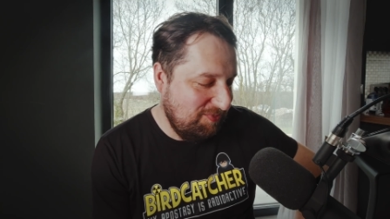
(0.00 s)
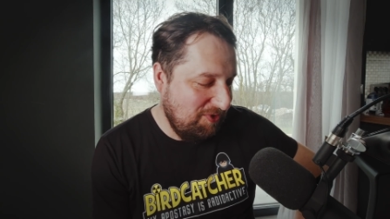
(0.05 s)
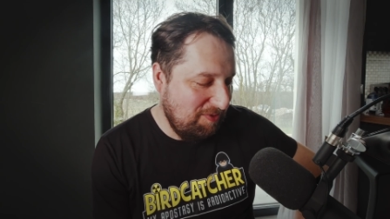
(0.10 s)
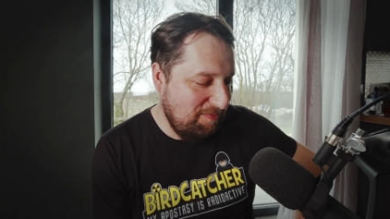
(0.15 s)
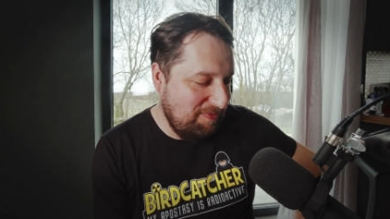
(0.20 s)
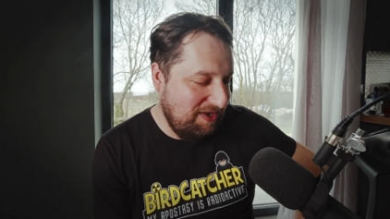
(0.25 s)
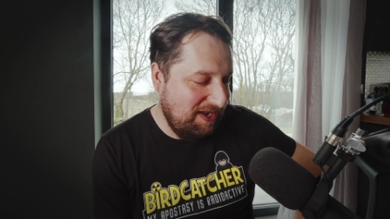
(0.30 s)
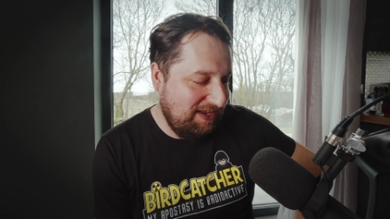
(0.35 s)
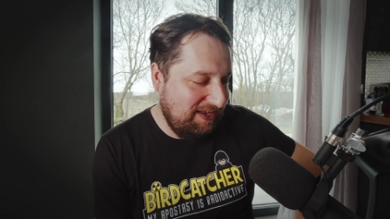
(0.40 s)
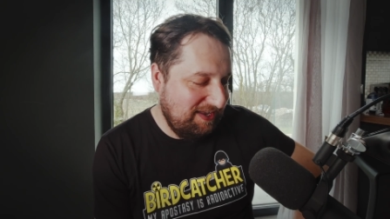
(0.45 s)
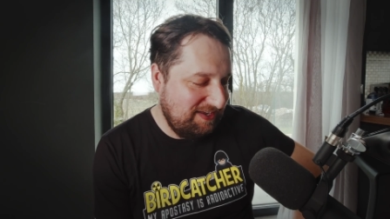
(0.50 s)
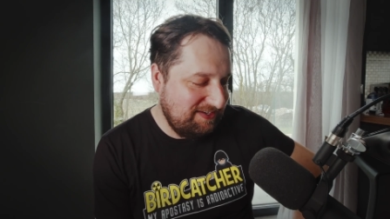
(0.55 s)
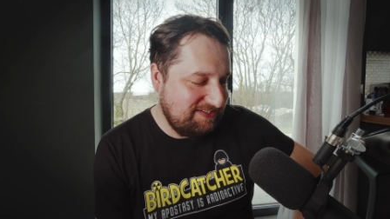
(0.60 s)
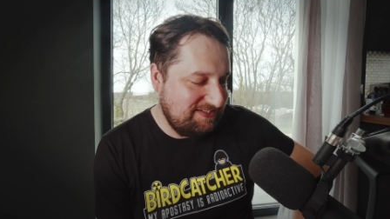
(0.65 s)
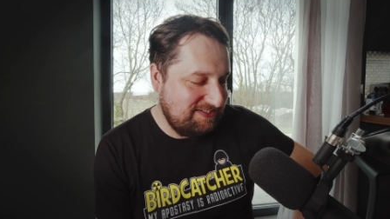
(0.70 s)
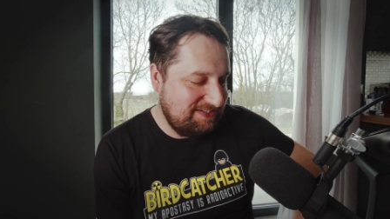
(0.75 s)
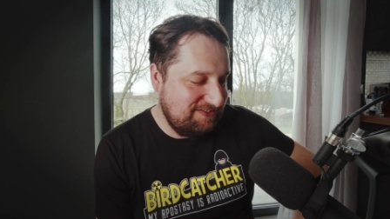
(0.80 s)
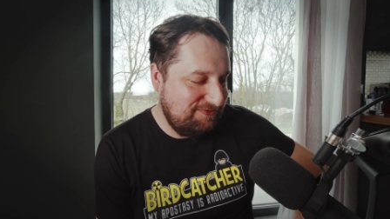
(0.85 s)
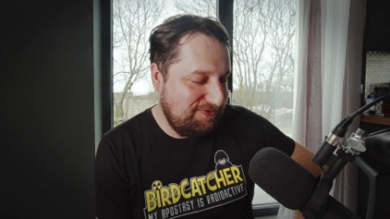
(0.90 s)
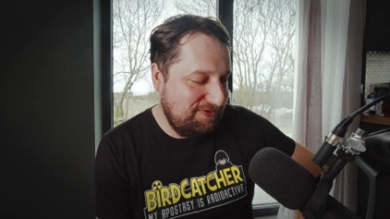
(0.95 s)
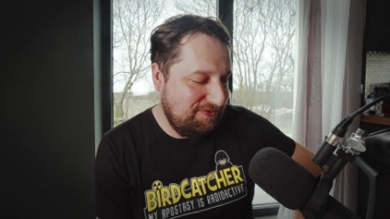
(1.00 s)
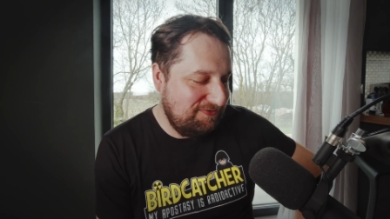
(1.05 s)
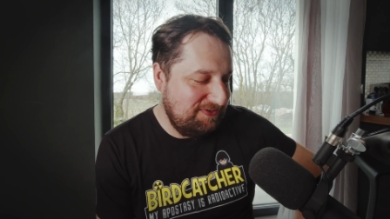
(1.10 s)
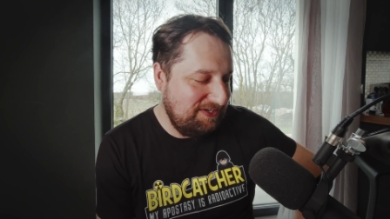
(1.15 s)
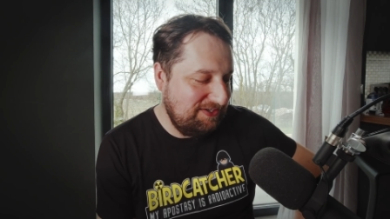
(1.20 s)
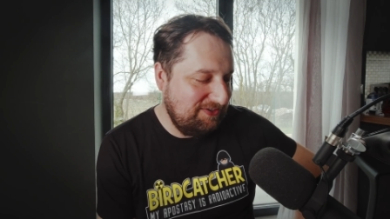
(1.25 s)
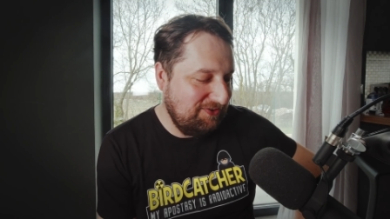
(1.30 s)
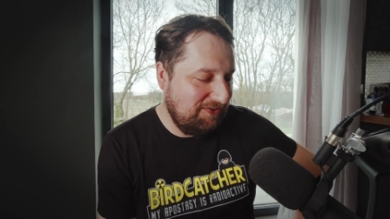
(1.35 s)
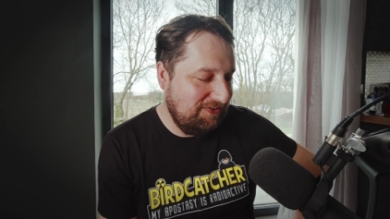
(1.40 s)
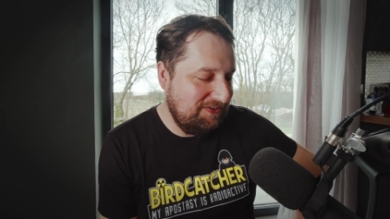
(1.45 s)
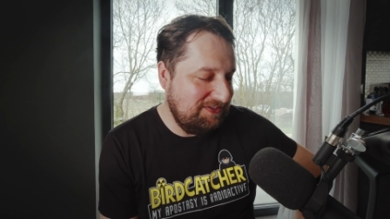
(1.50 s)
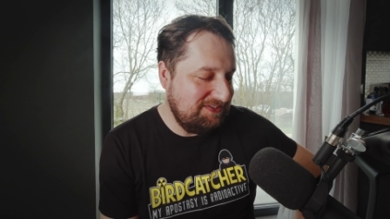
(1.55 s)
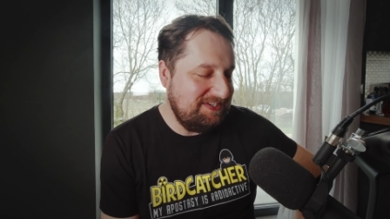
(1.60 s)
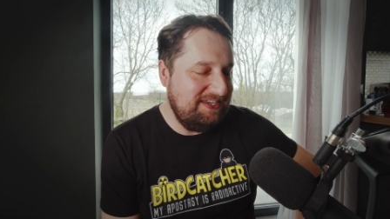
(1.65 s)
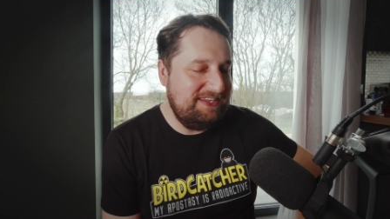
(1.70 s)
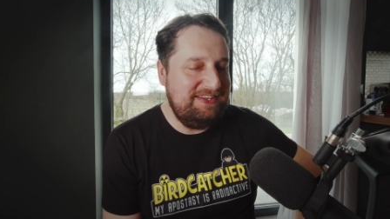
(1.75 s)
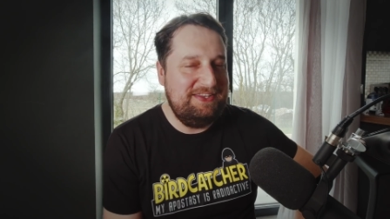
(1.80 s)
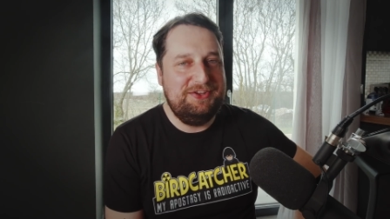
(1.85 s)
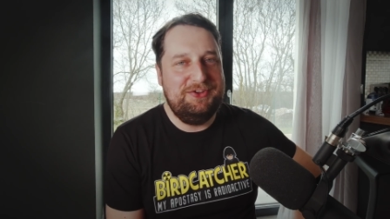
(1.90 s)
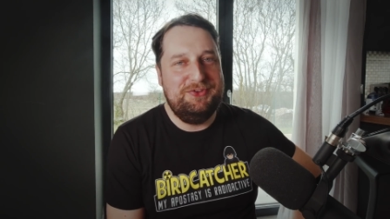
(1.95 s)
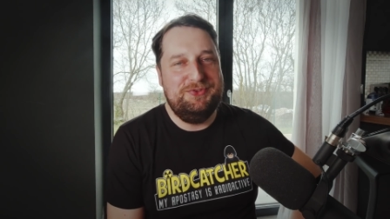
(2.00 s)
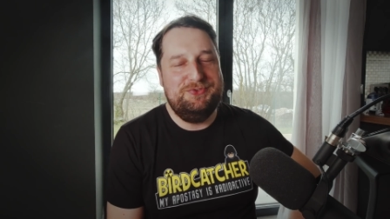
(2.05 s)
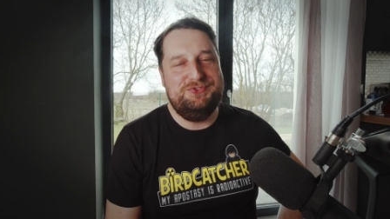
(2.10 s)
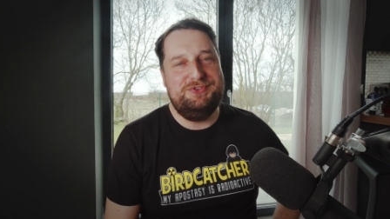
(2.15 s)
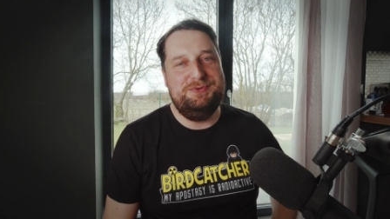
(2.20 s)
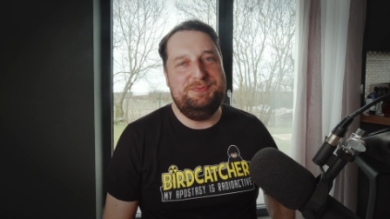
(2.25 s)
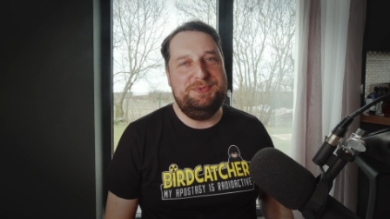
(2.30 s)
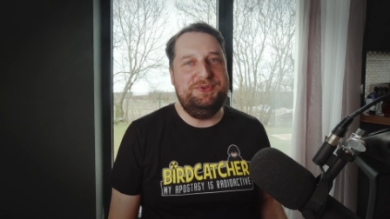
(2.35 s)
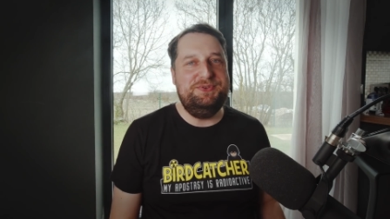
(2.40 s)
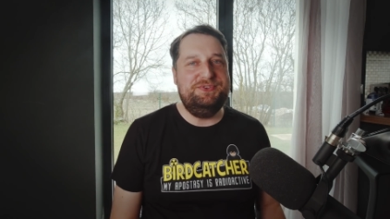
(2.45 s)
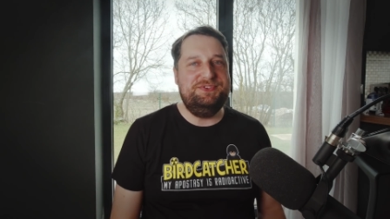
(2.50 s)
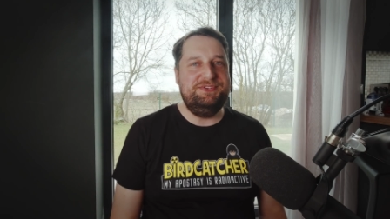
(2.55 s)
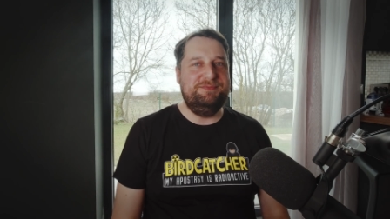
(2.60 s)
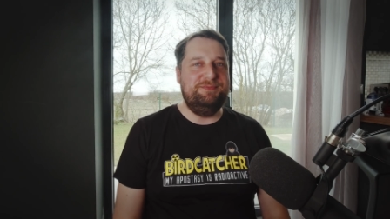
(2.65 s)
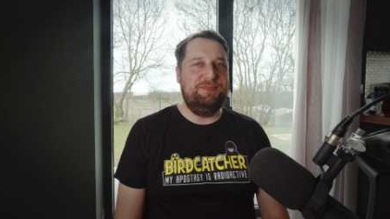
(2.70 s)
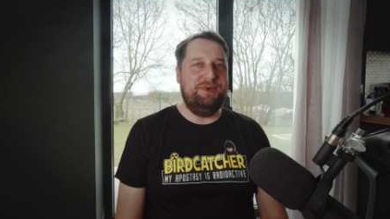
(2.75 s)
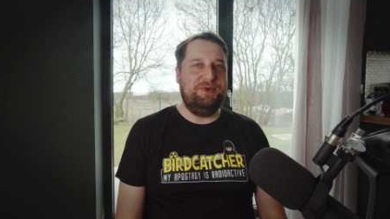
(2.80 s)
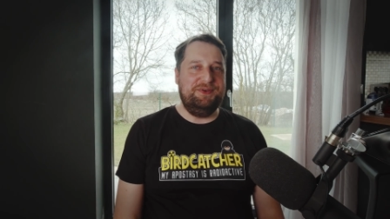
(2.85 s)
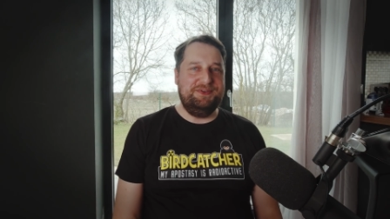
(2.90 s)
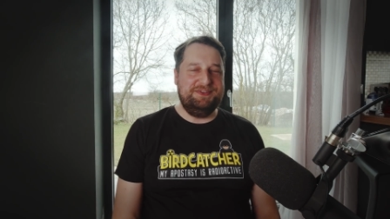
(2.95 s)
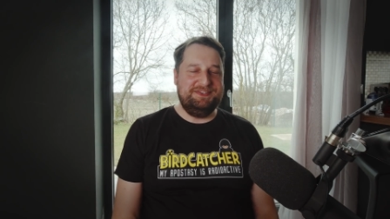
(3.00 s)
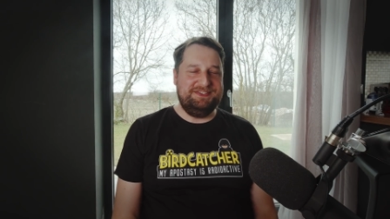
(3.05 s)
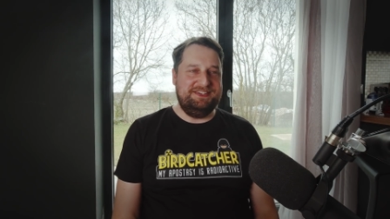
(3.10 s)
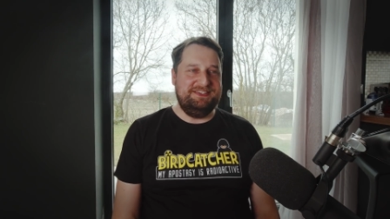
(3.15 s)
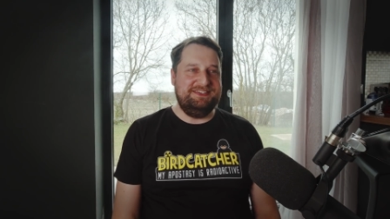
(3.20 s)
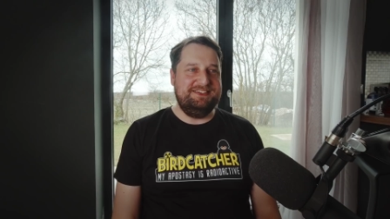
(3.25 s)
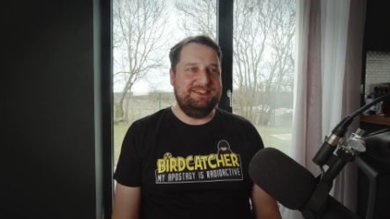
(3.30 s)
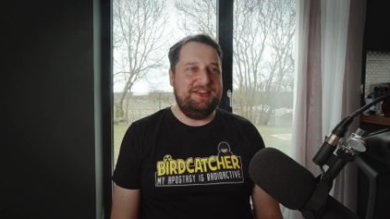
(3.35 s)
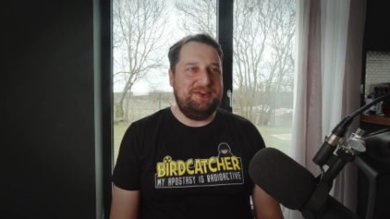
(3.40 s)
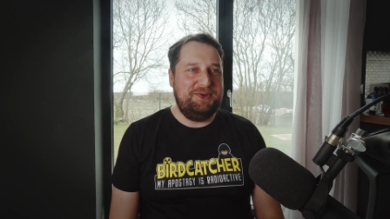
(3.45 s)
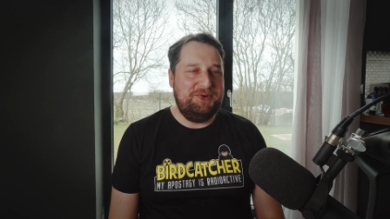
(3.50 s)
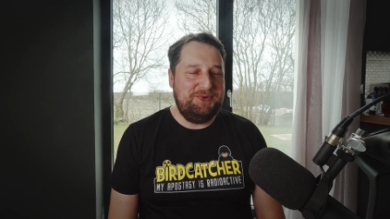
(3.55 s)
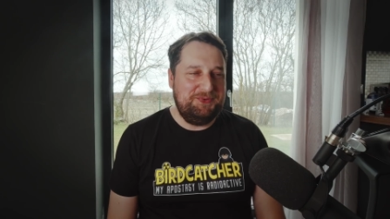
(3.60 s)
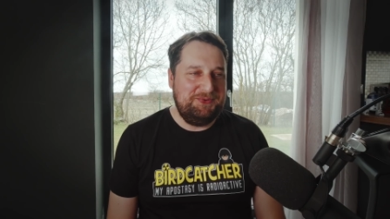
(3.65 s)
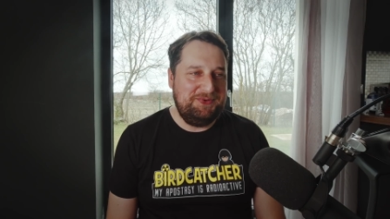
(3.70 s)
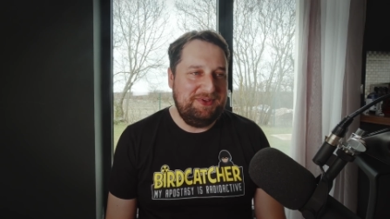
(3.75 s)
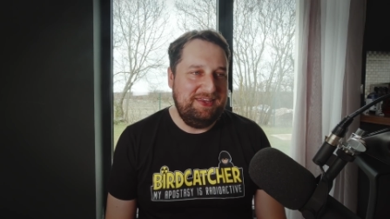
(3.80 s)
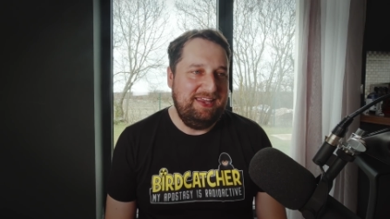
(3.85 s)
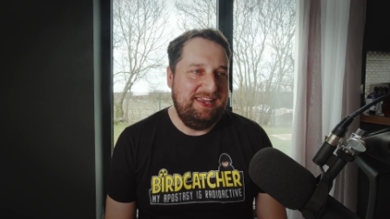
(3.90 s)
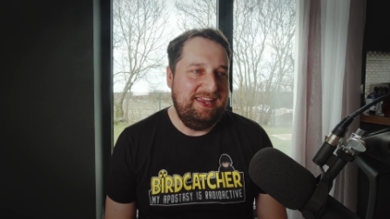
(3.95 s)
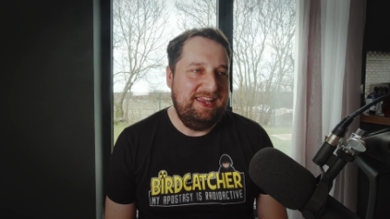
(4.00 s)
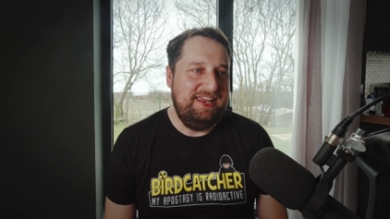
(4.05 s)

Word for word: put my last $50 in the contribution box, as though,